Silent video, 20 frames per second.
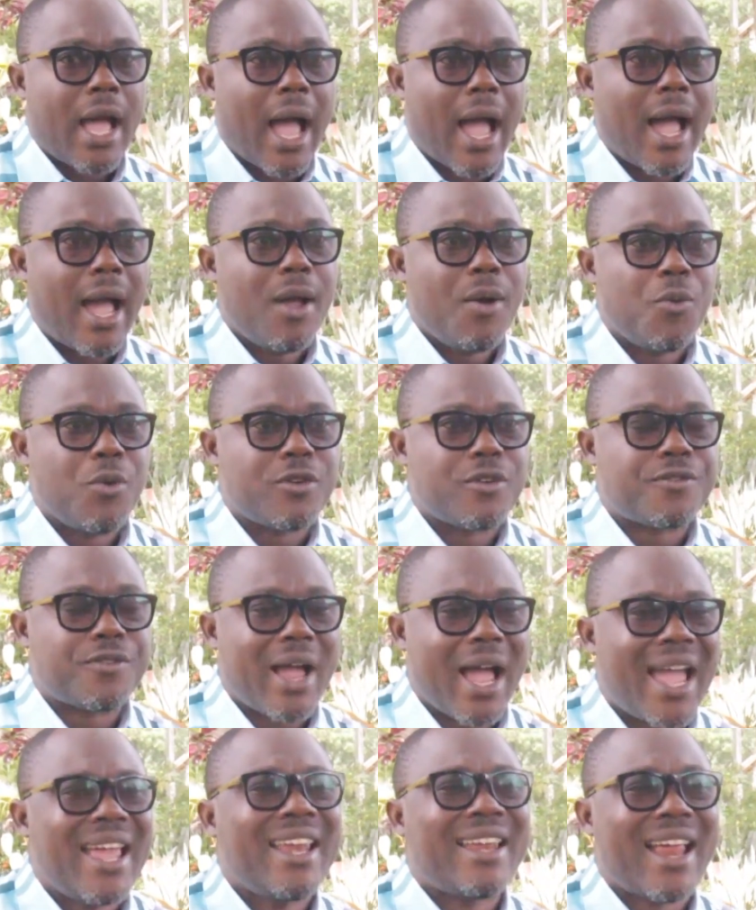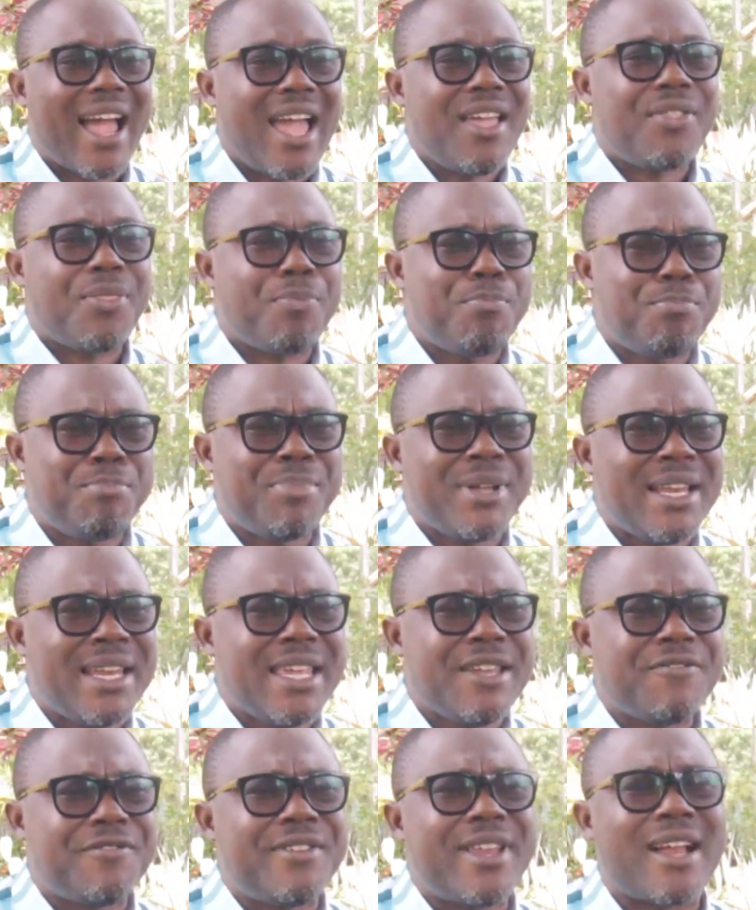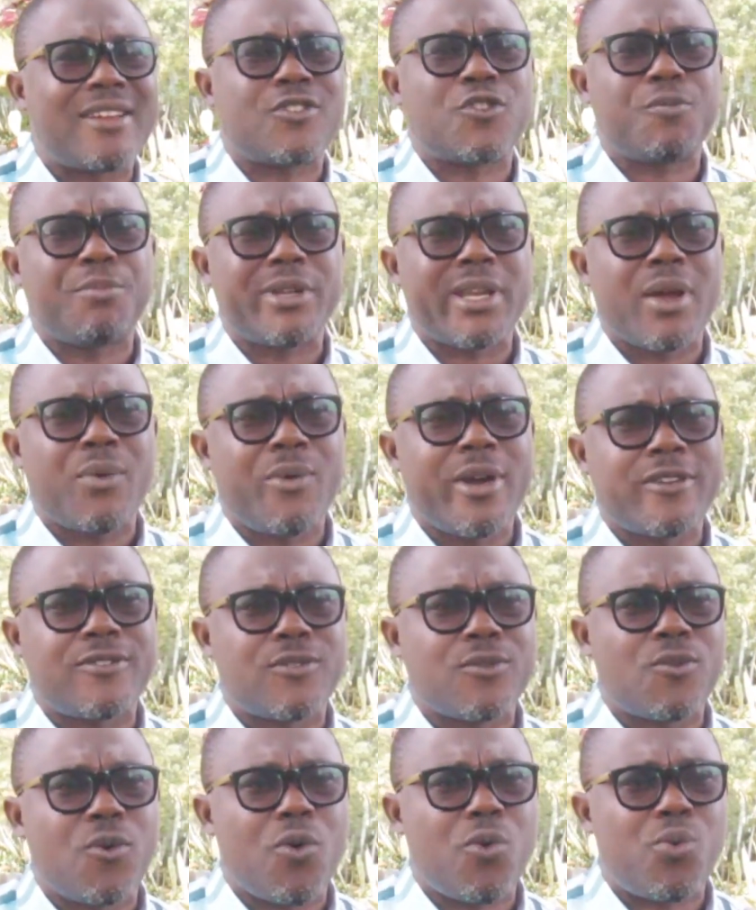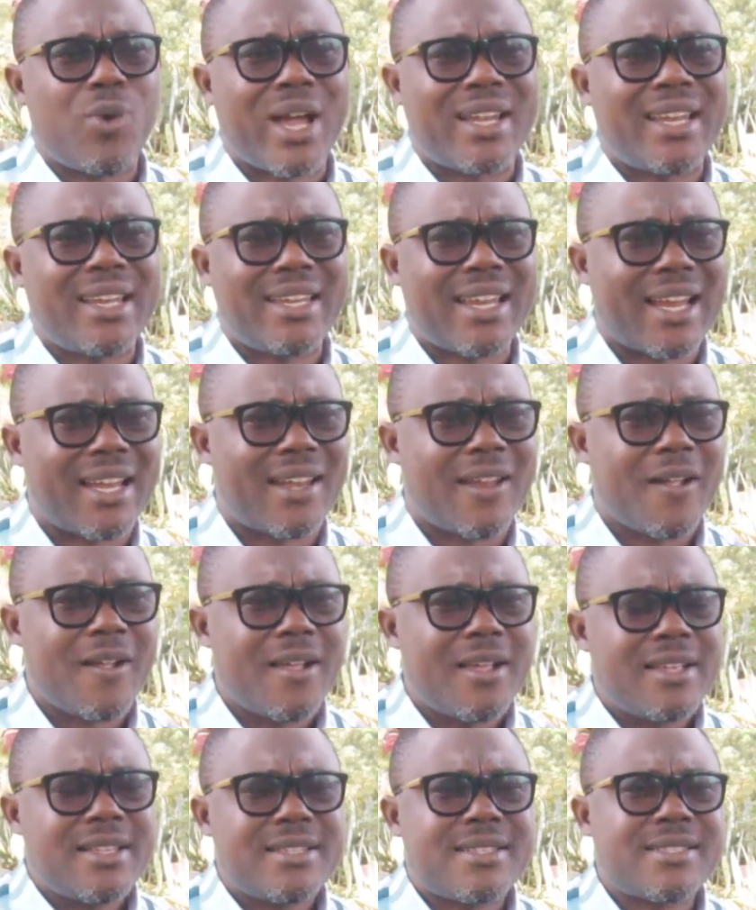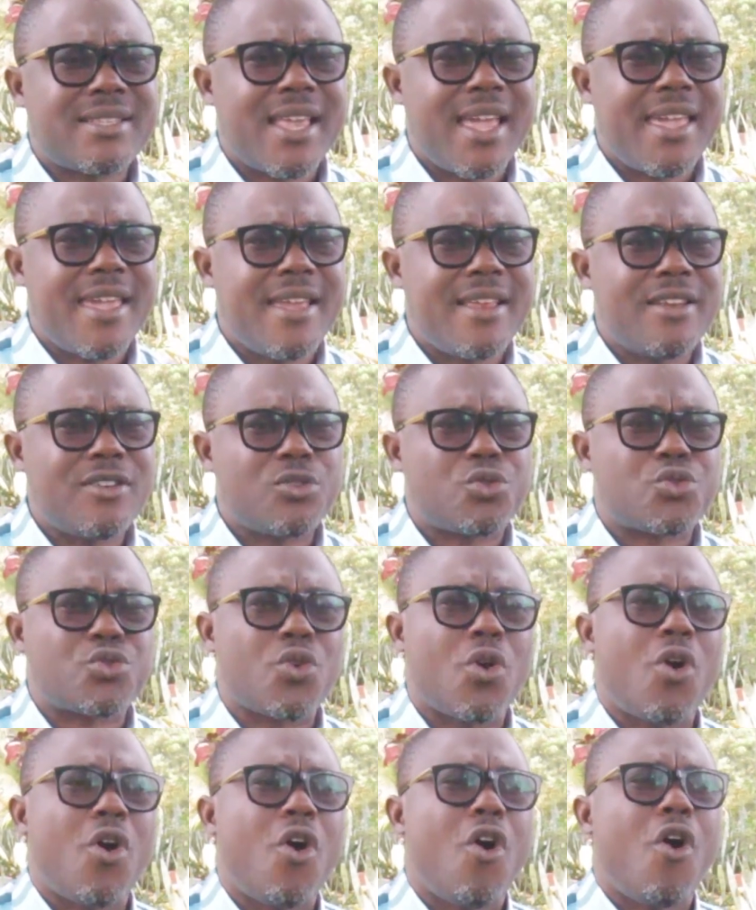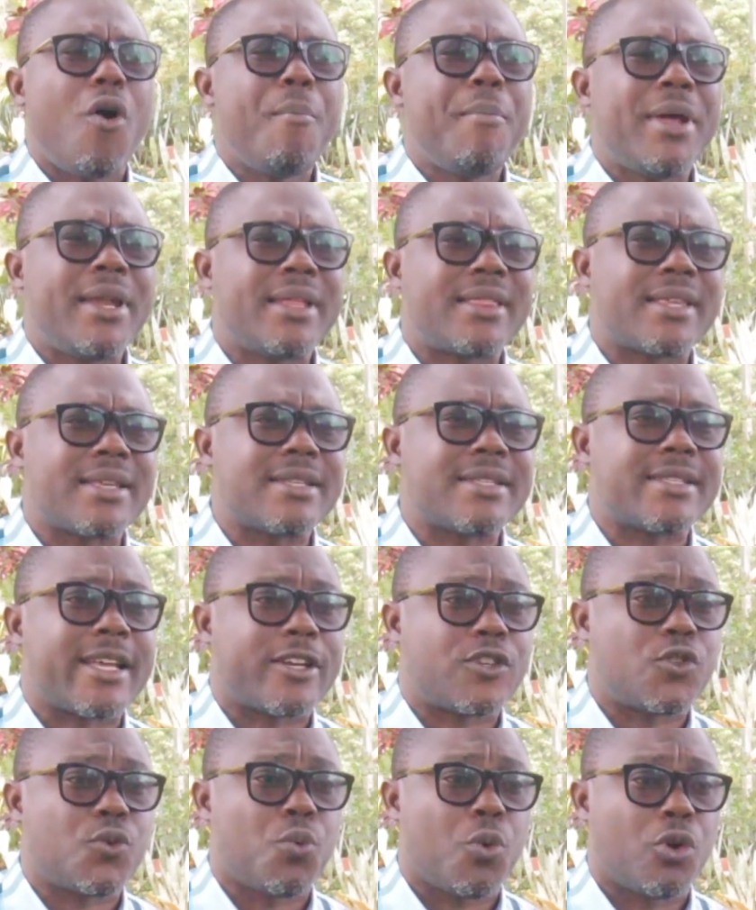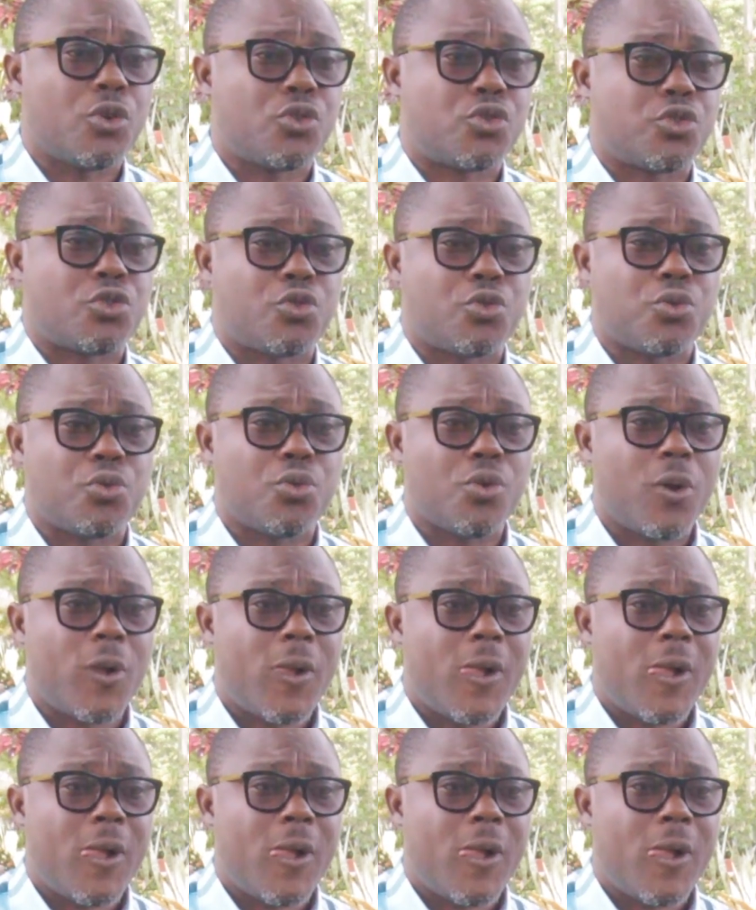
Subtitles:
I believe that should be the way to go, rather than saying so many things that you want to do,